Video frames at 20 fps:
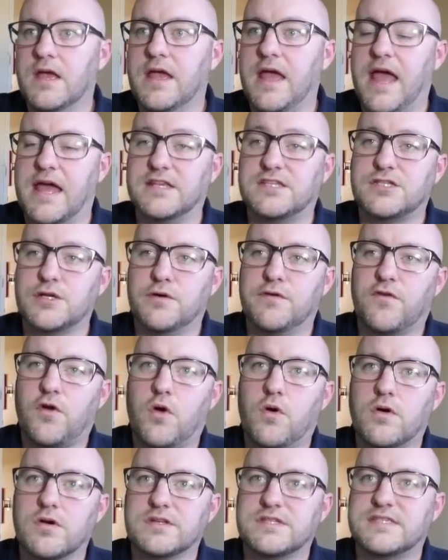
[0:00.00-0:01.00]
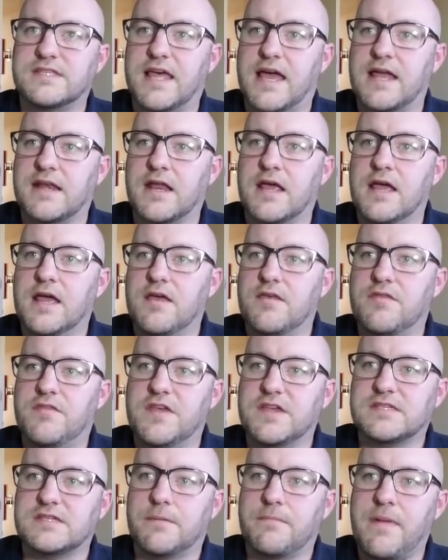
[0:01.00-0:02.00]
And so of course then,
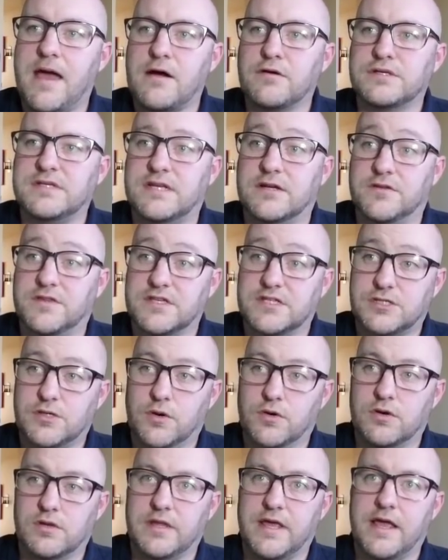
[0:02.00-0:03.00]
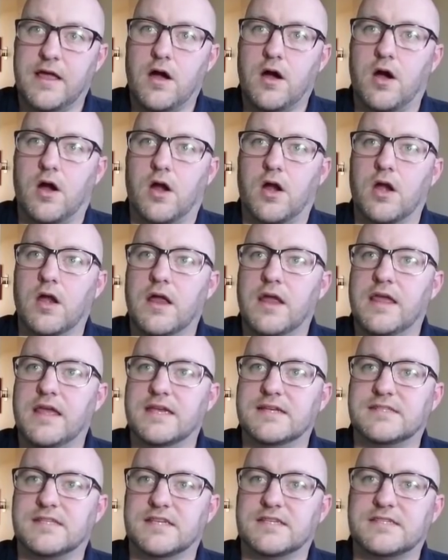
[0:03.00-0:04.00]
this amount here, this total AR,
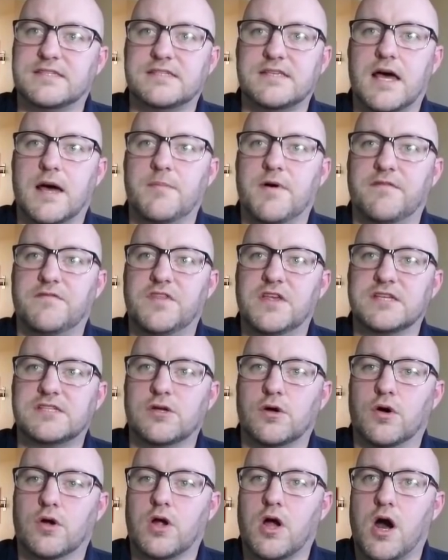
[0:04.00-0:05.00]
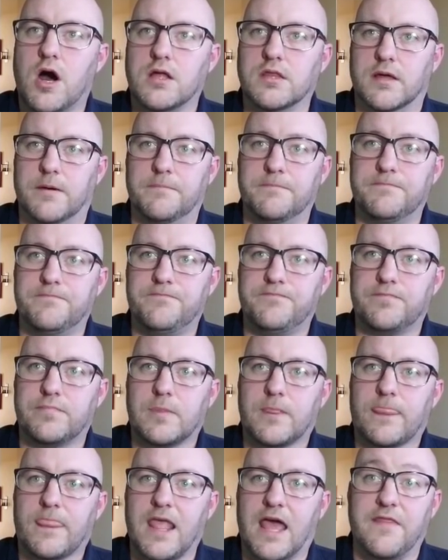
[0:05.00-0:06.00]
is the sum of this whole column,
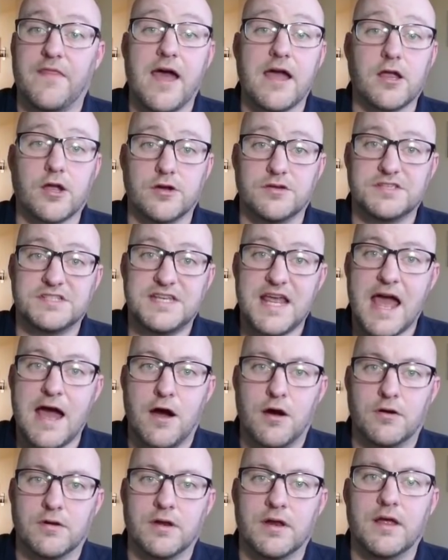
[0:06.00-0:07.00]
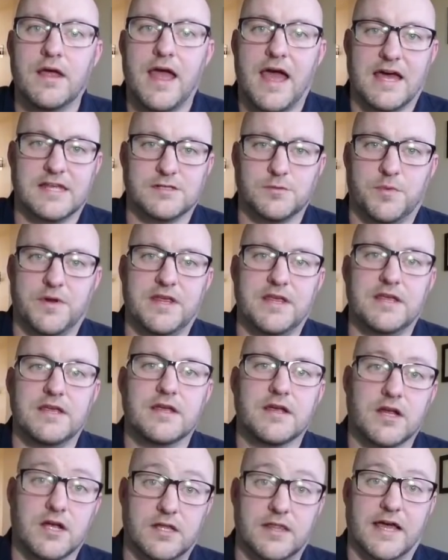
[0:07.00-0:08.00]
and that goes down as
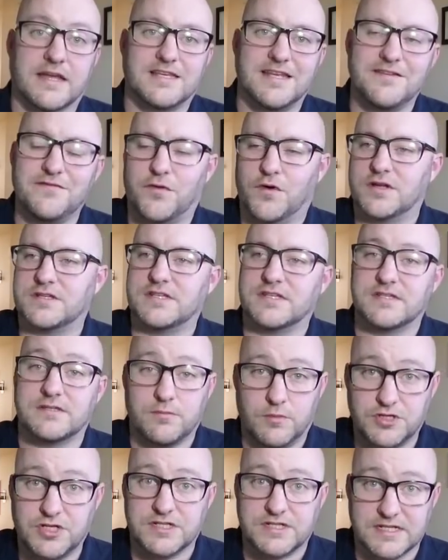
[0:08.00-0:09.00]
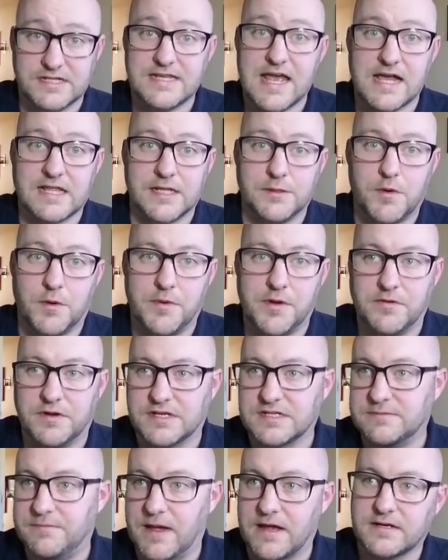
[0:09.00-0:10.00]
we collect invoices, which is exactly what we would
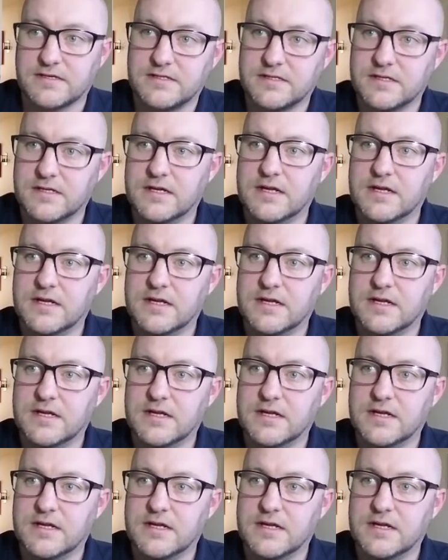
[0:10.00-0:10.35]
expect.